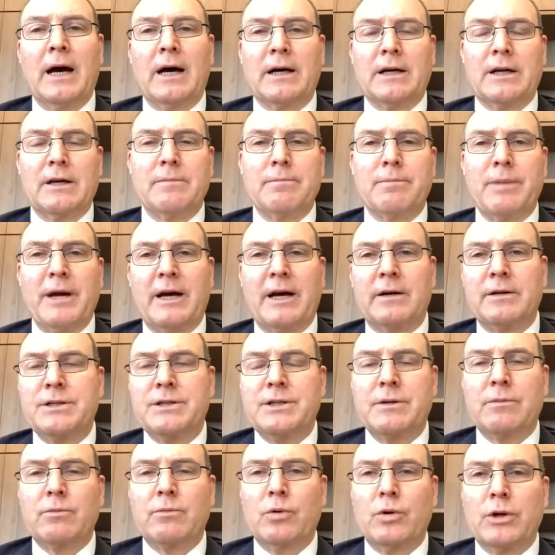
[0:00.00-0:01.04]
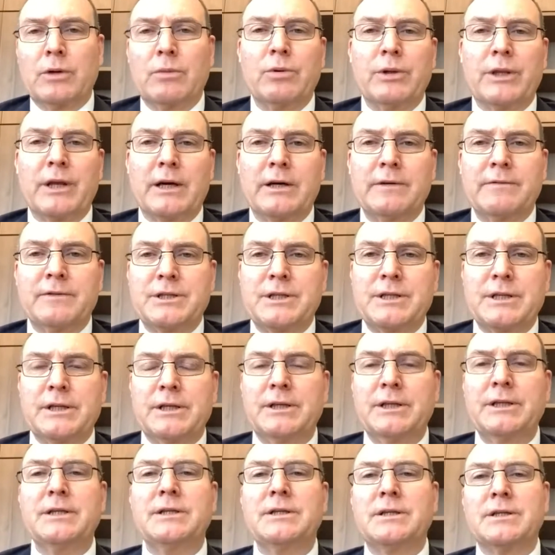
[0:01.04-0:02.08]
comparison work with
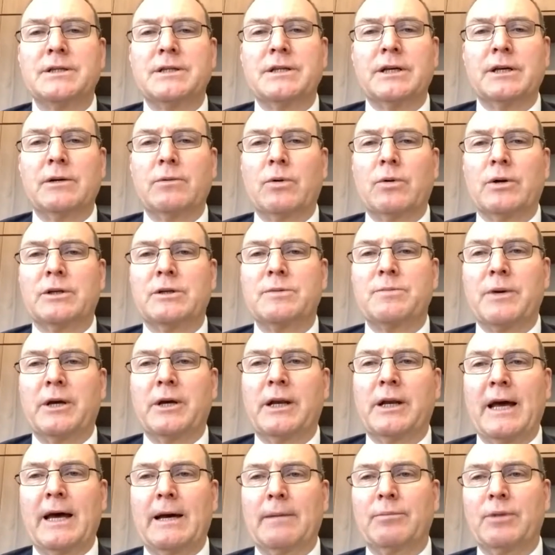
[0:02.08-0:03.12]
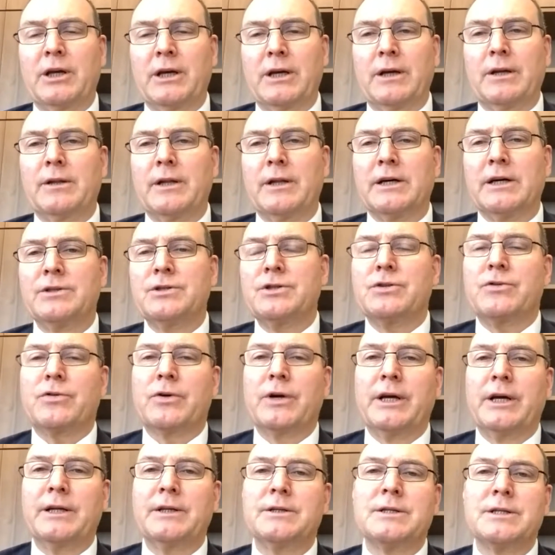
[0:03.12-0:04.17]
overseas to see what's been happening in those
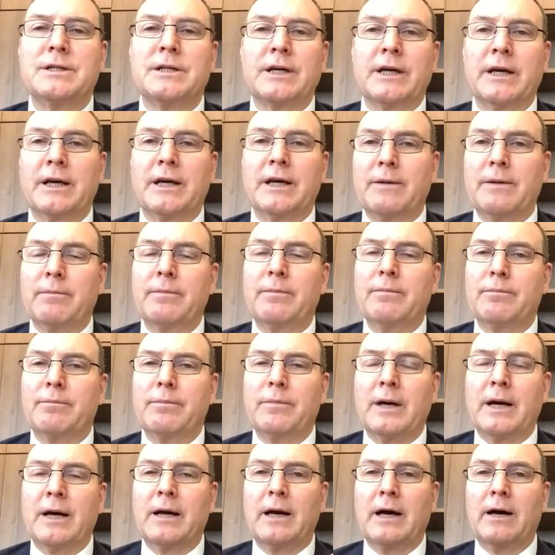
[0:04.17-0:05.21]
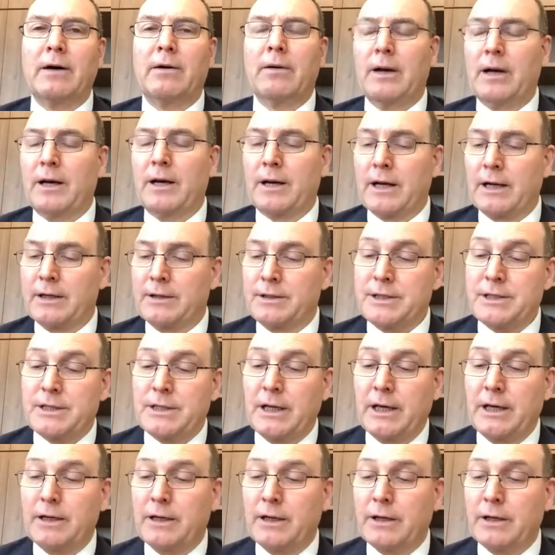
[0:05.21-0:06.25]
trends to get an understanding